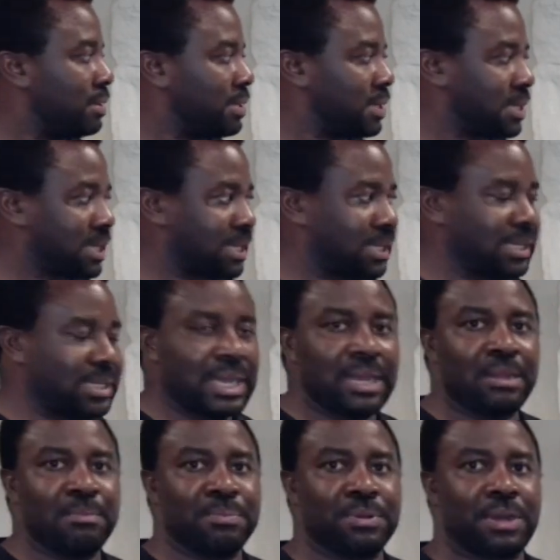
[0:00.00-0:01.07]

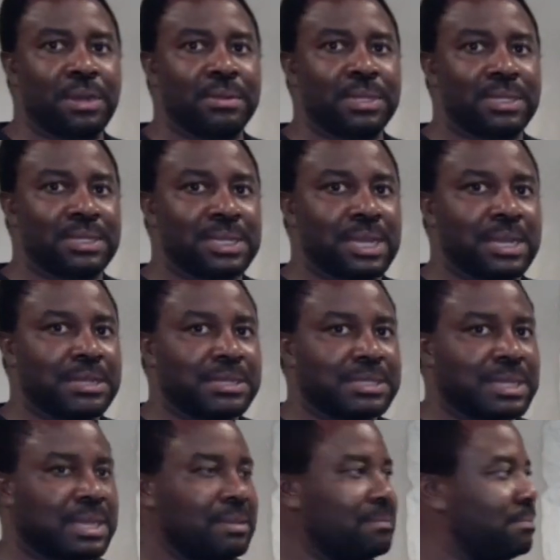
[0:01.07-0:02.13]
the
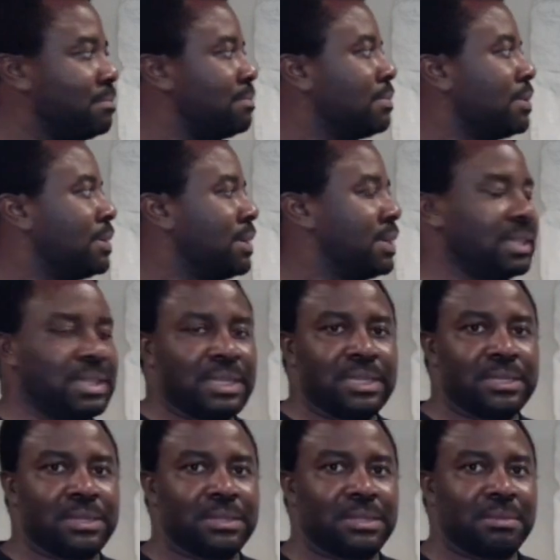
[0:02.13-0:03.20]
same
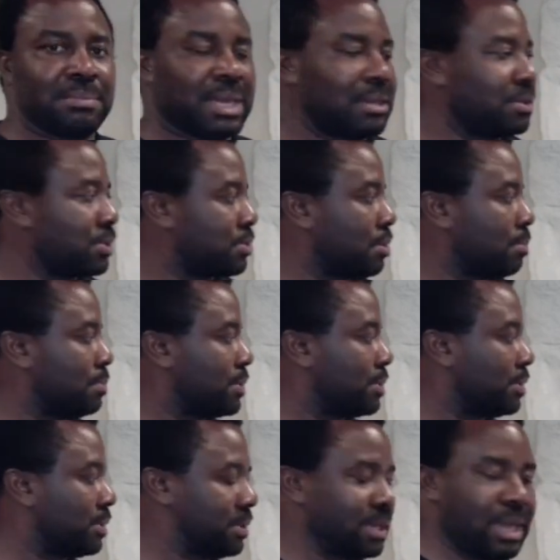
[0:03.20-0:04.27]
things under the microscope,
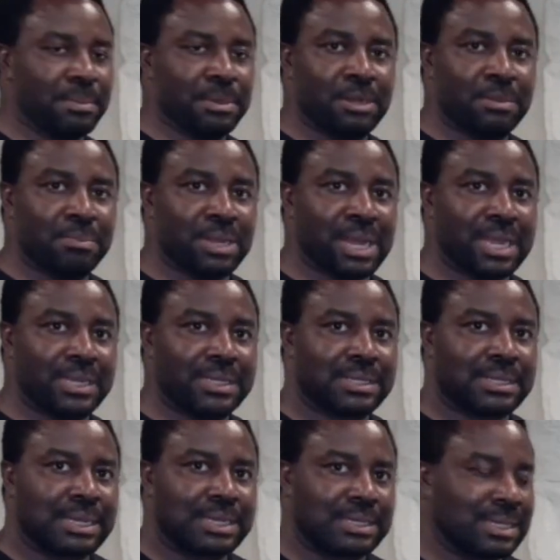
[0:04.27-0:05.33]
amyloid
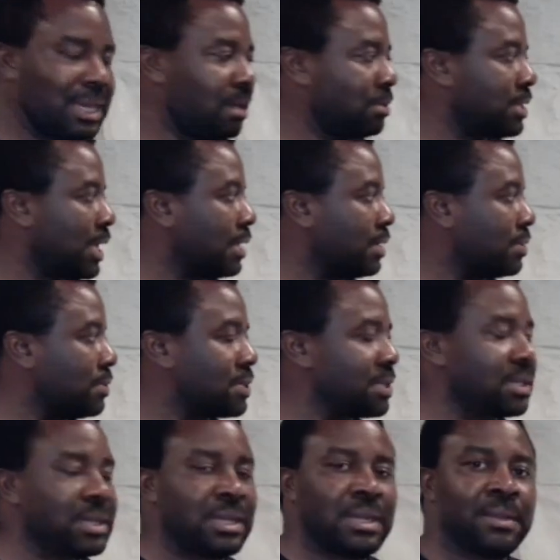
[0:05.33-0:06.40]
plaques and tau
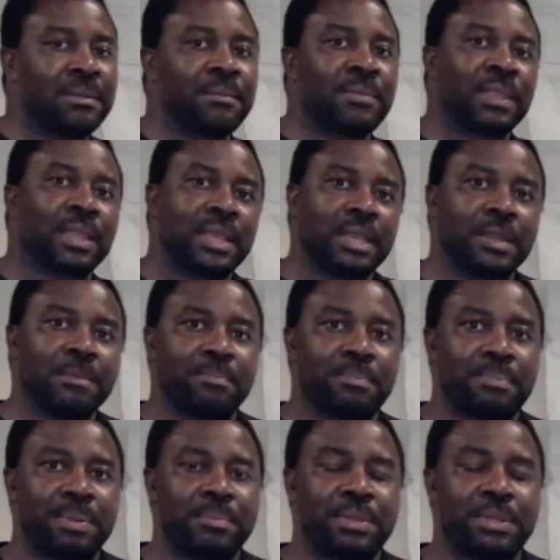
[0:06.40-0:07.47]
tangles in
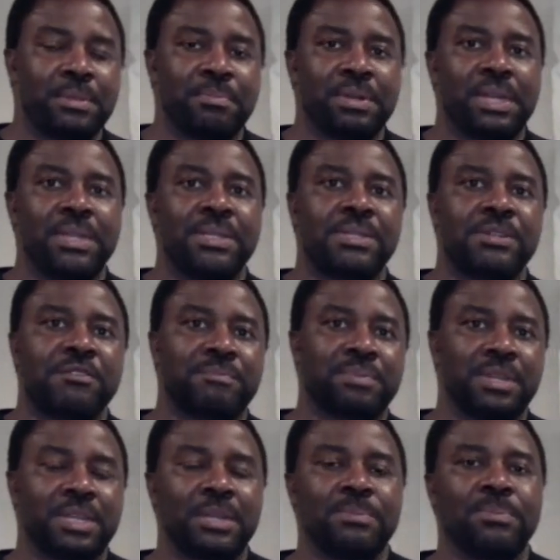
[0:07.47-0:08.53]
the brains of
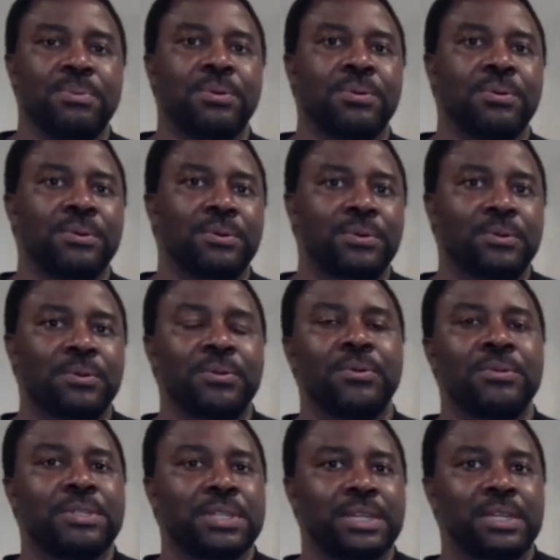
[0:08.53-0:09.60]
people
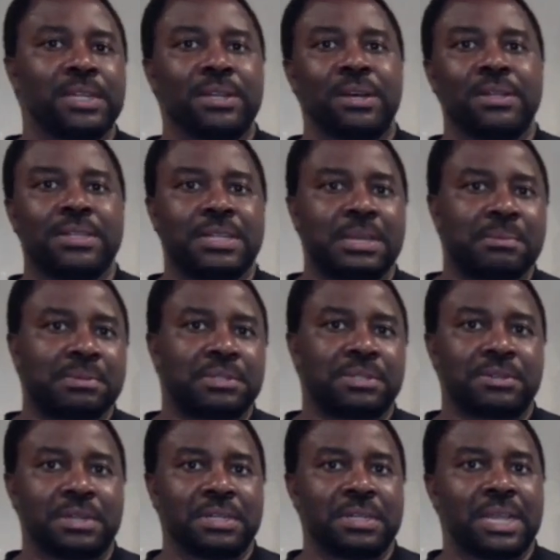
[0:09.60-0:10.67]
who did not
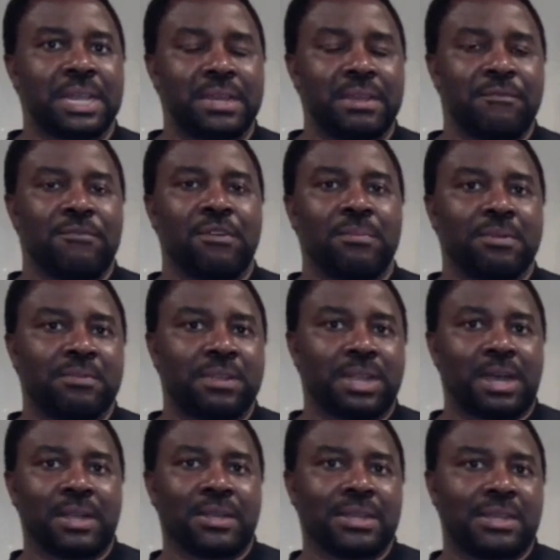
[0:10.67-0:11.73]
demonstrate any form of
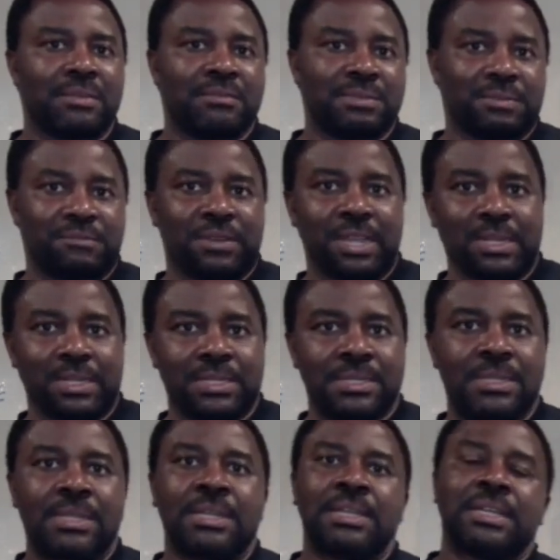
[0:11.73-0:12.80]
cognitive
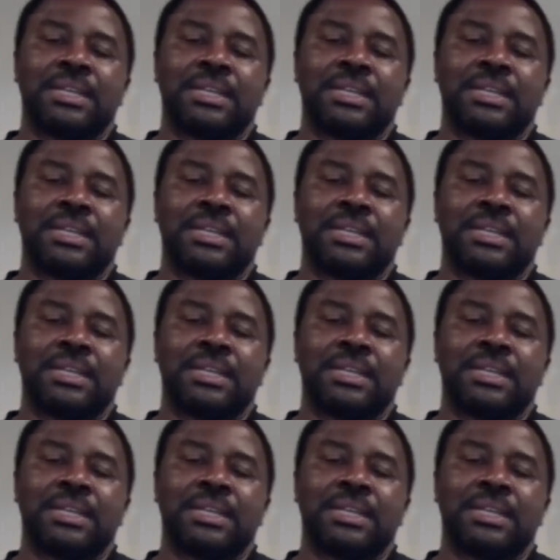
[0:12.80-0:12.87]
defects.